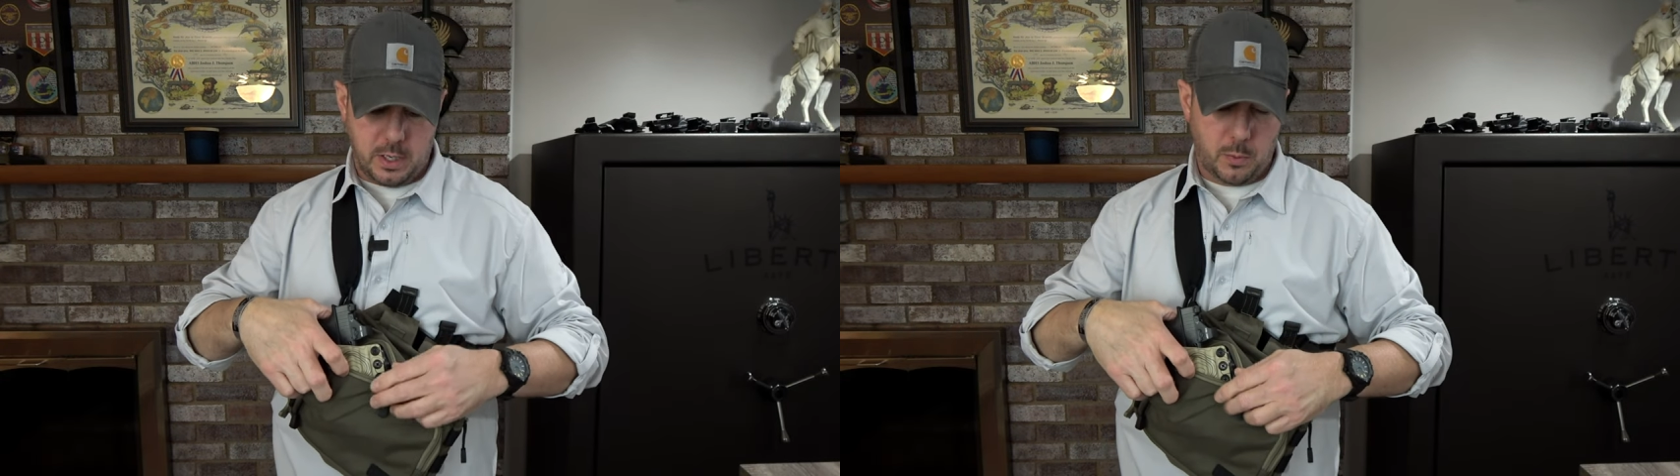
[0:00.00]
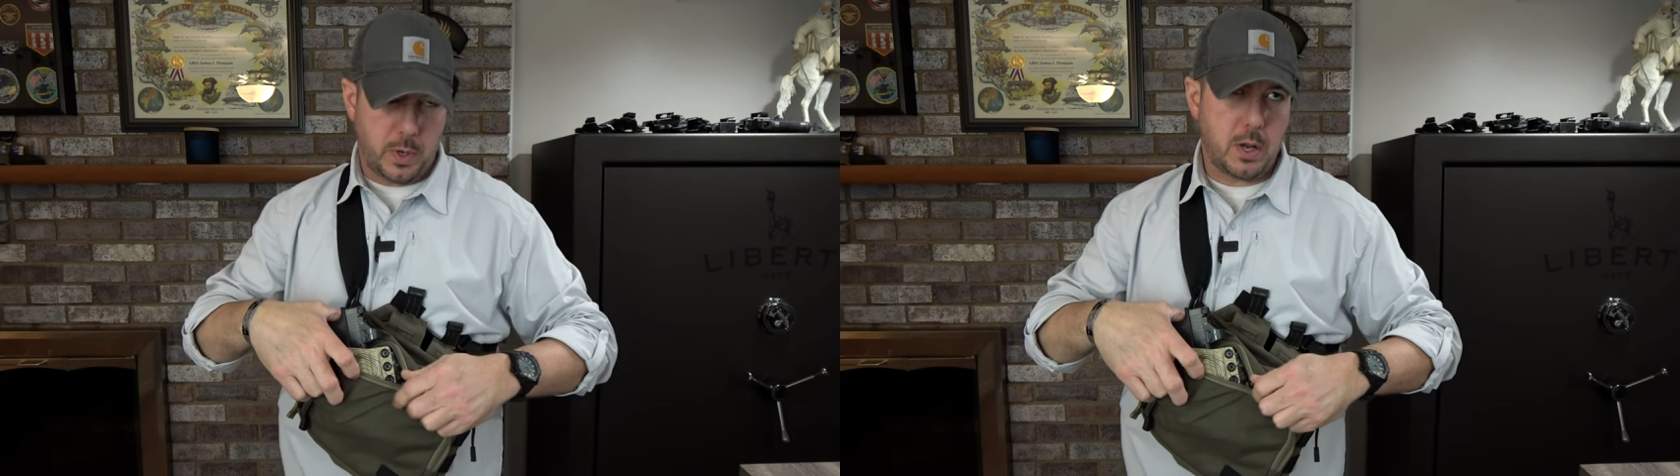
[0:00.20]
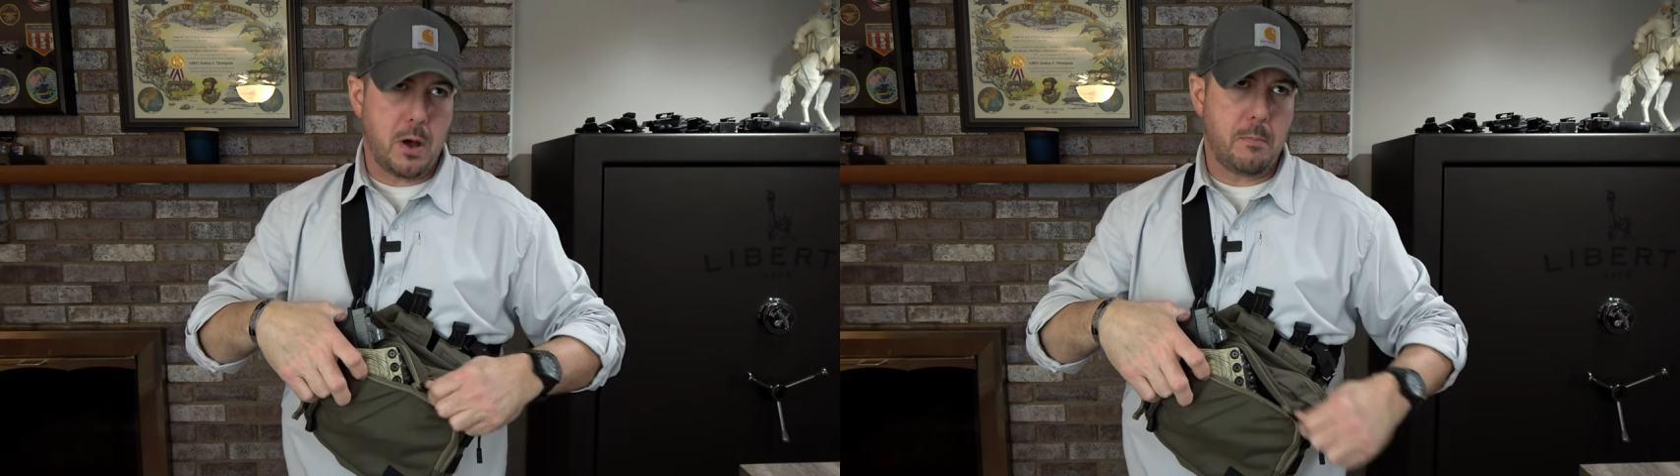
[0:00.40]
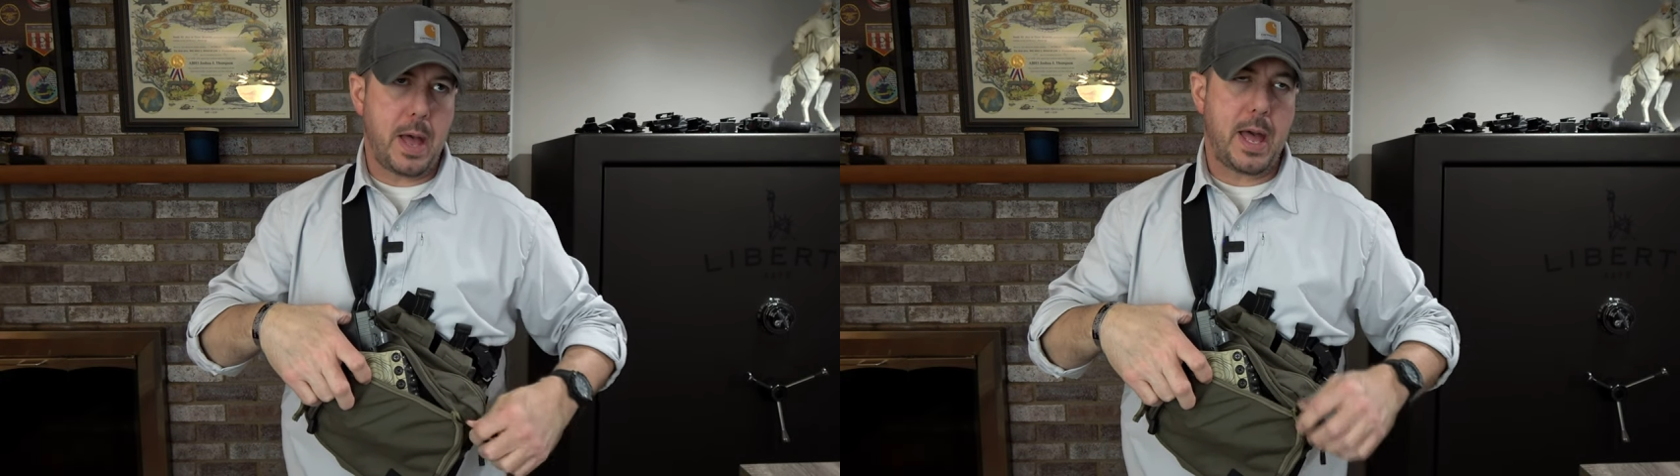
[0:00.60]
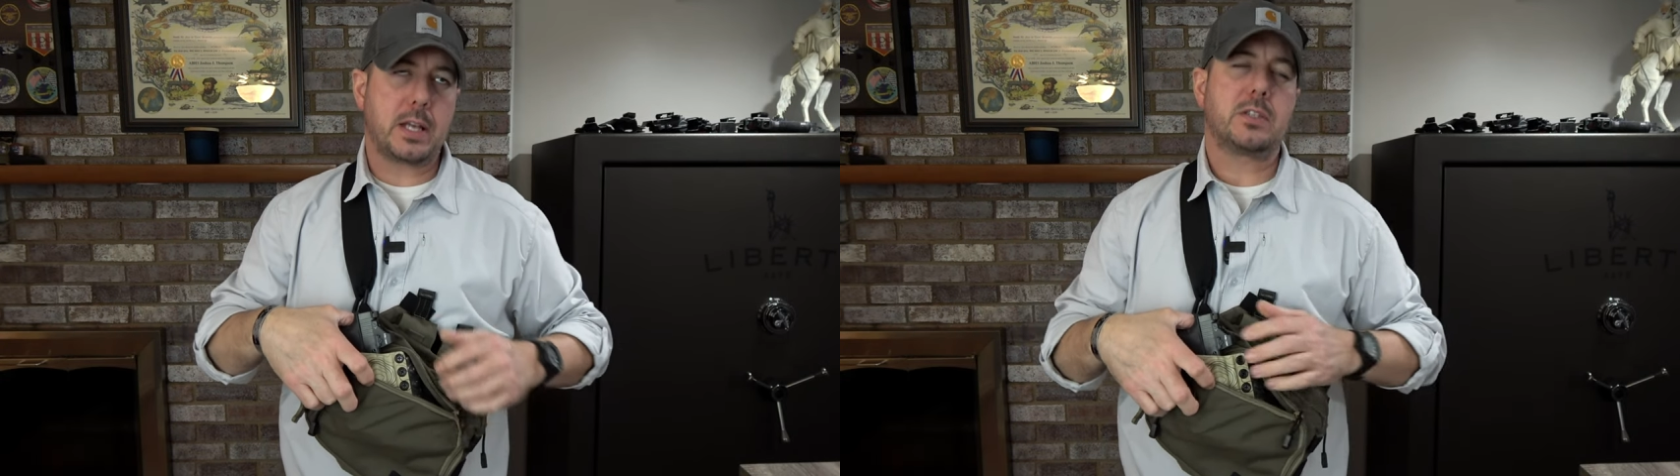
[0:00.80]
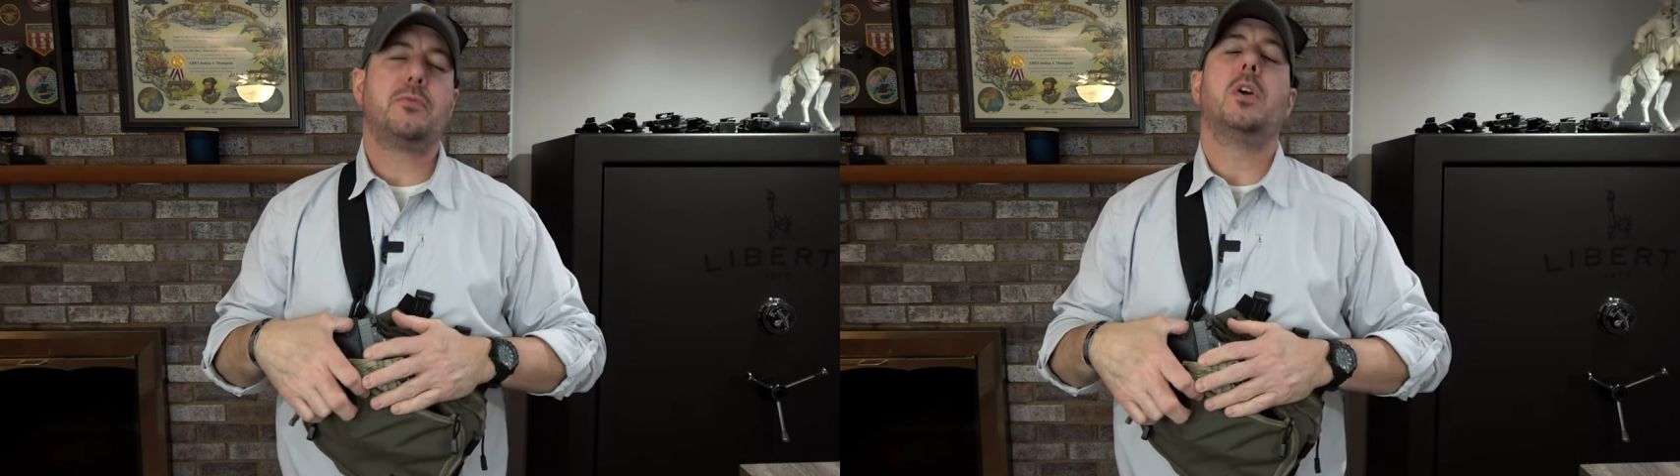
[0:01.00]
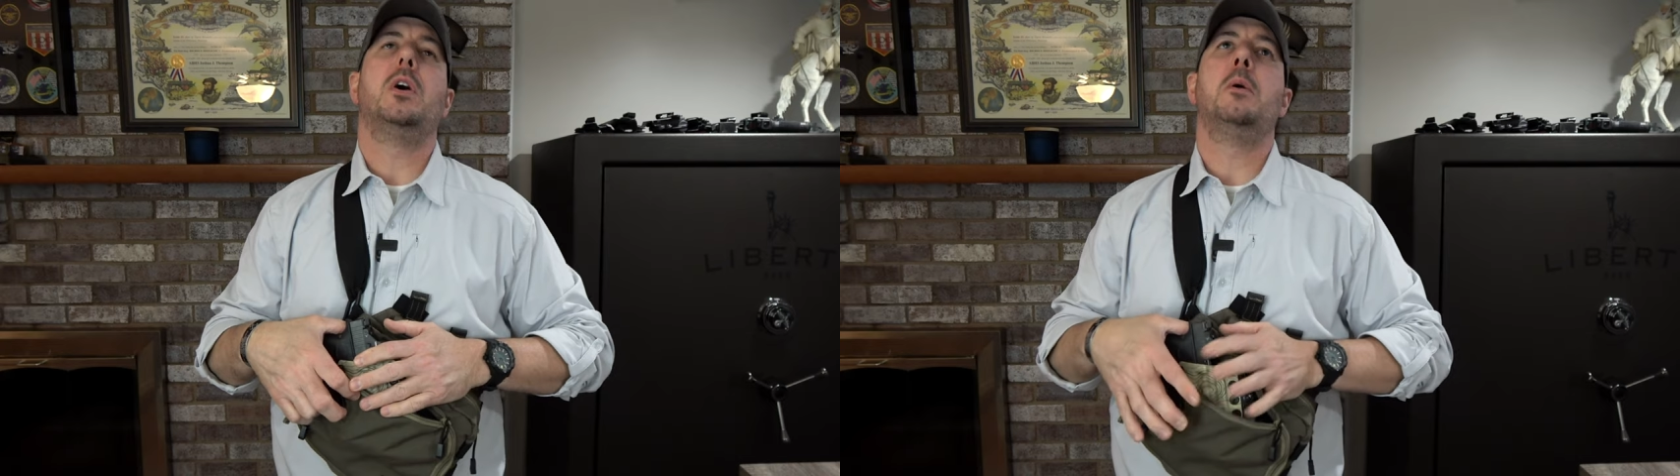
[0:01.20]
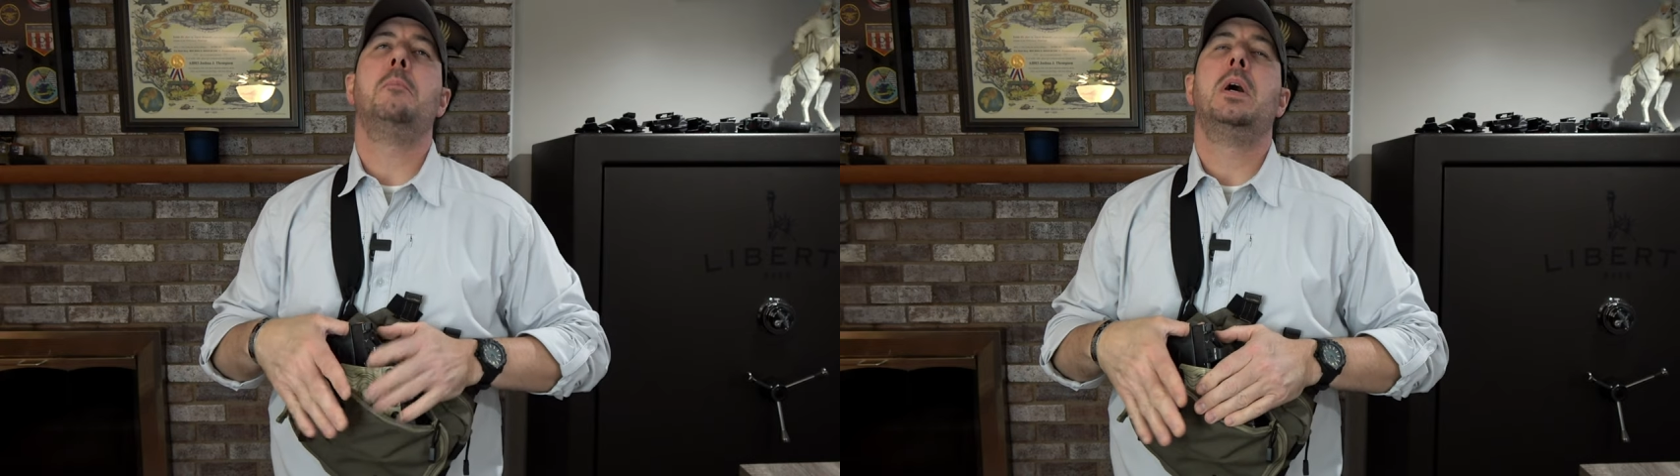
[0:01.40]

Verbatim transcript: uh, recon bags from